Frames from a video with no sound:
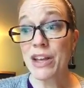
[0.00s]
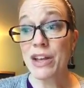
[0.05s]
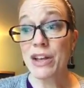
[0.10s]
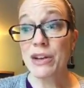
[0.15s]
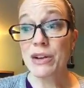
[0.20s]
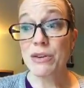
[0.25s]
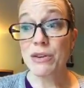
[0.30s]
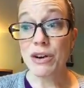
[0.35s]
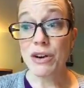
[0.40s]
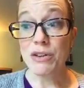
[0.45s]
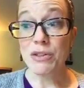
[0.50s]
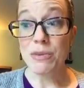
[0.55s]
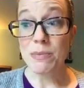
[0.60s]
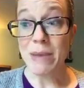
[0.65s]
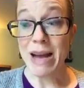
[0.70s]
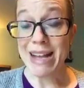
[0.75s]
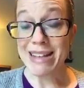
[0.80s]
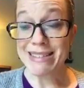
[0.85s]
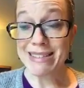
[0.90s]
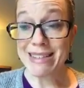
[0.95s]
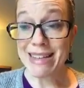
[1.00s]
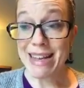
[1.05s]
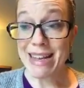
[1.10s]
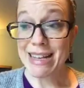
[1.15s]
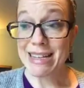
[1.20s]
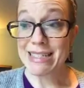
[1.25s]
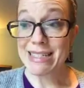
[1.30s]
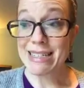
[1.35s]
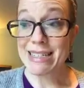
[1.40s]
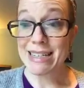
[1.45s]
Growth
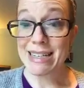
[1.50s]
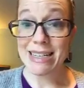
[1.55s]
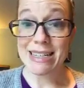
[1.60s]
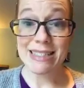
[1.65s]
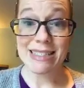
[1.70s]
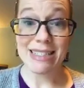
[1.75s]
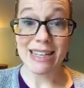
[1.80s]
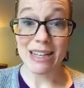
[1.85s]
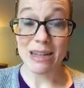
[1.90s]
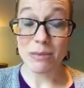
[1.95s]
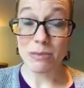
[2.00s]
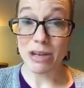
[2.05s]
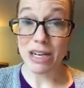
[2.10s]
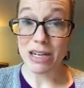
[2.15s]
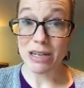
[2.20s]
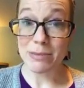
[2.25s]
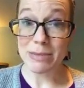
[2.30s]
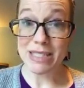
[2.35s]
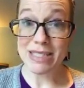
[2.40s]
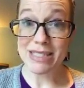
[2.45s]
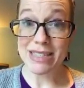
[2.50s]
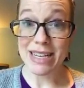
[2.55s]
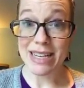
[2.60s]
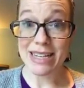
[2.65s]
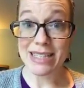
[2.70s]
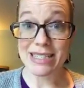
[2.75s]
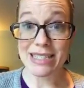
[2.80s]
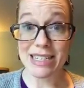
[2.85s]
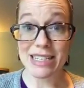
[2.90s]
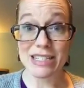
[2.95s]
mindset and celebrating
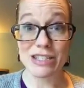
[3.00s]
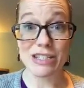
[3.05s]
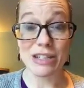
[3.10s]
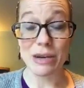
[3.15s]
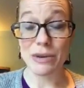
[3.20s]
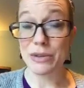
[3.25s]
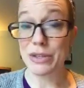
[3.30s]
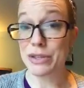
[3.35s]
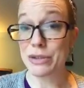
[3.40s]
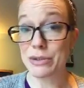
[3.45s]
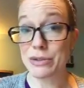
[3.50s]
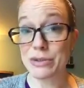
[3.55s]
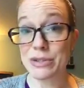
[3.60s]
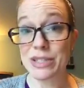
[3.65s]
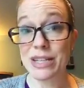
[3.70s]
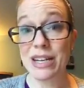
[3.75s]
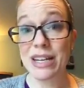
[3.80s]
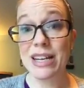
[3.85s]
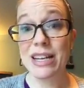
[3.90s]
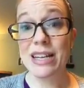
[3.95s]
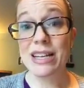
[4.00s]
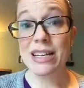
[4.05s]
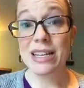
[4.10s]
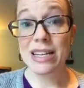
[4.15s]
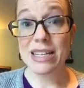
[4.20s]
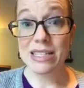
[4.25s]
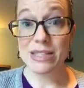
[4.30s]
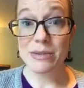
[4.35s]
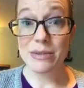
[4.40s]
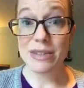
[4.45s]
mistakes is so huge.
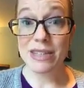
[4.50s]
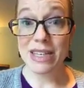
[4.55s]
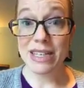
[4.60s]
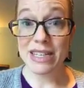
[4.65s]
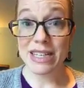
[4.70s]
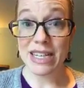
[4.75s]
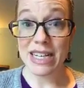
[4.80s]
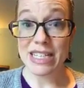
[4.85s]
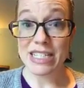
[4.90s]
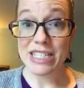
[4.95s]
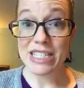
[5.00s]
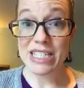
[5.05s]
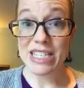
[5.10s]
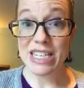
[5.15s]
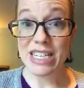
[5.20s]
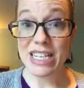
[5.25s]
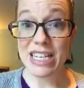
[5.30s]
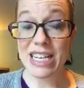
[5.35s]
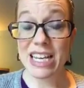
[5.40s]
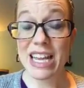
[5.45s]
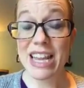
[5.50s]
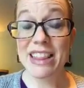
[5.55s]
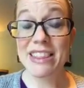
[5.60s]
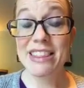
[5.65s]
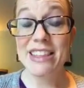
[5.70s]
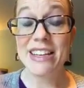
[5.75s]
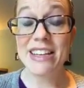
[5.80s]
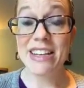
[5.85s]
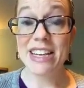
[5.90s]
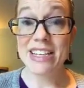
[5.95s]
Kids with ADHD,
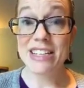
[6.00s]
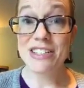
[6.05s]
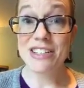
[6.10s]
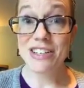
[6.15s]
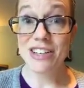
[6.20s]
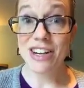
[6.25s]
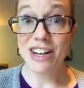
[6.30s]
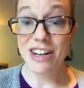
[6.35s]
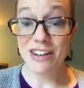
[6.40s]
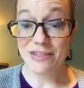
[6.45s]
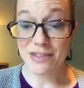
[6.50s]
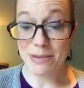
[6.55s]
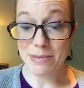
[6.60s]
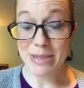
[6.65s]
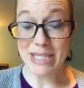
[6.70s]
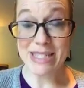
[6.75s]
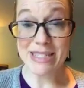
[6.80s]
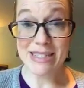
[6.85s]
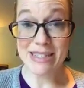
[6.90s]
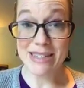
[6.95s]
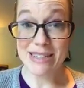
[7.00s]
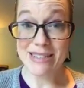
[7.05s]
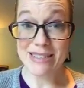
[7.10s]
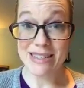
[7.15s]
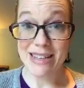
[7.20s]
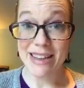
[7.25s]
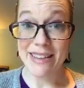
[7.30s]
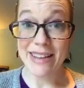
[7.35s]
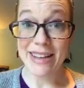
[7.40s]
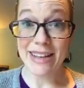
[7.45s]
the nature of the beast is
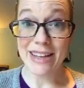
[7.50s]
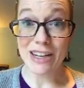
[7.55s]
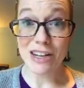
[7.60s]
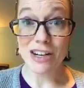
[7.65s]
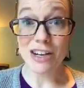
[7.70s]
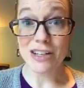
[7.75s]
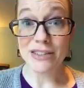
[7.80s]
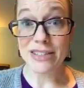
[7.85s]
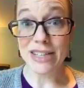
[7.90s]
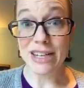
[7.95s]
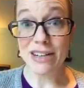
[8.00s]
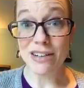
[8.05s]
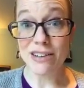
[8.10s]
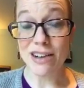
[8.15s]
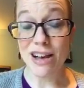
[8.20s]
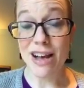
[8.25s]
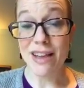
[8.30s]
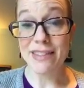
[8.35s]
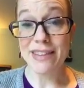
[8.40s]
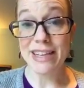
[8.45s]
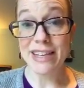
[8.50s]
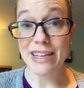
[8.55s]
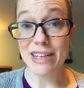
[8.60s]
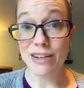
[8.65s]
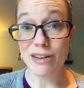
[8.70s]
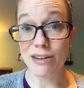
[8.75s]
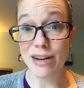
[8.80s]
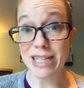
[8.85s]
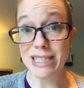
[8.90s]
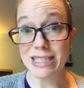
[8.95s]
that they get called down a lot, they get
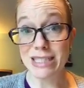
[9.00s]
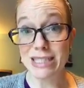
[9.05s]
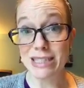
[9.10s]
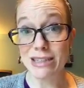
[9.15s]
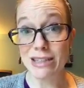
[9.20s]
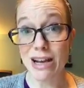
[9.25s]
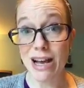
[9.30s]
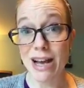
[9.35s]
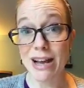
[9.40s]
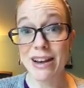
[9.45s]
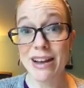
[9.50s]
corrected a lot,